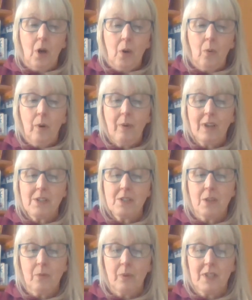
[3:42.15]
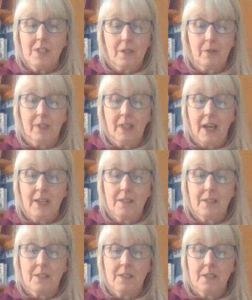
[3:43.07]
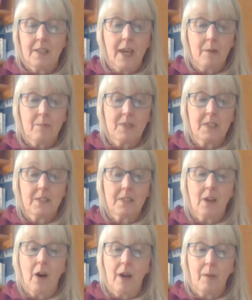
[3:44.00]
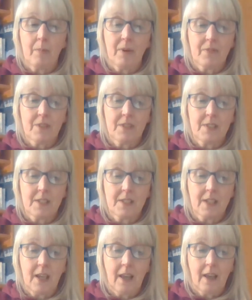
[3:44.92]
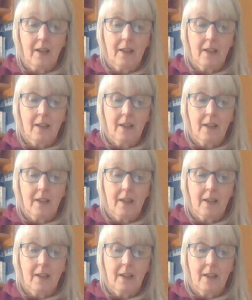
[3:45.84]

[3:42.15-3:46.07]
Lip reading: We went to the window and gazed into the empty sky above the city.